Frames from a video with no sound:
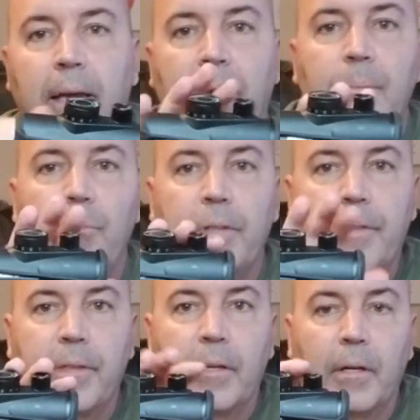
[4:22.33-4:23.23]
came with
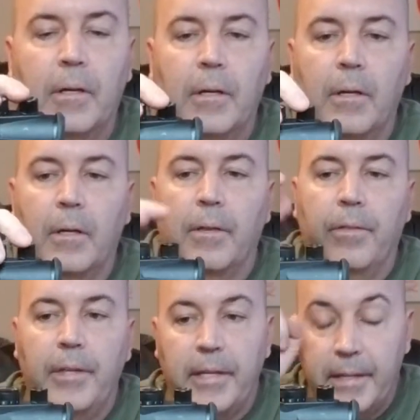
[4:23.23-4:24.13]

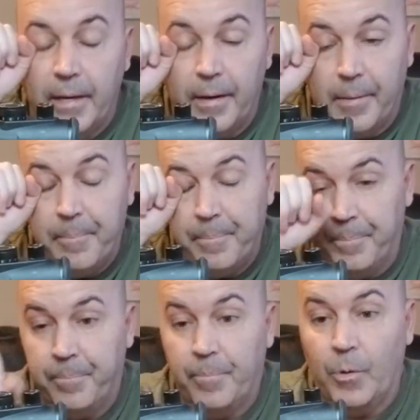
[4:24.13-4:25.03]
the
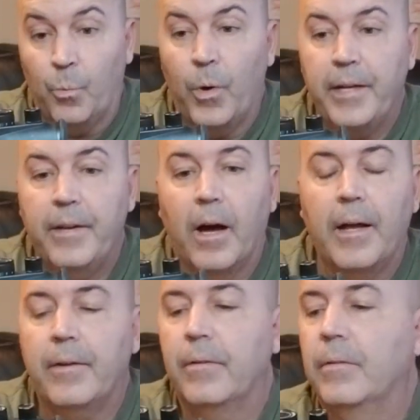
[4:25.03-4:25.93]
red dot,